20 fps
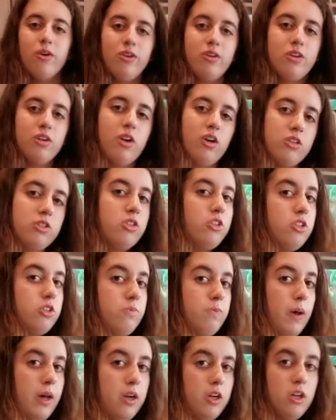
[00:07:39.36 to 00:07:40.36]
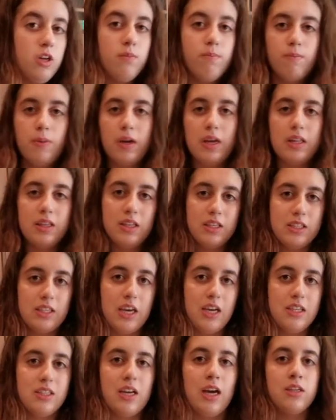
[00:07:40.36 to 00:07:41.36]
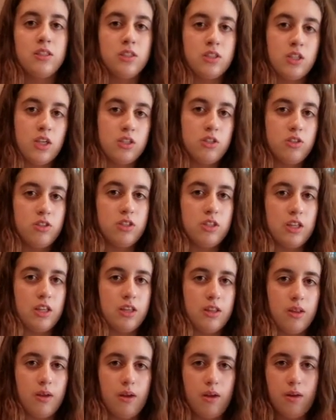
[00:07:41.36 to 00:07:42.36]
could also use butter, but in this case, I suggest using the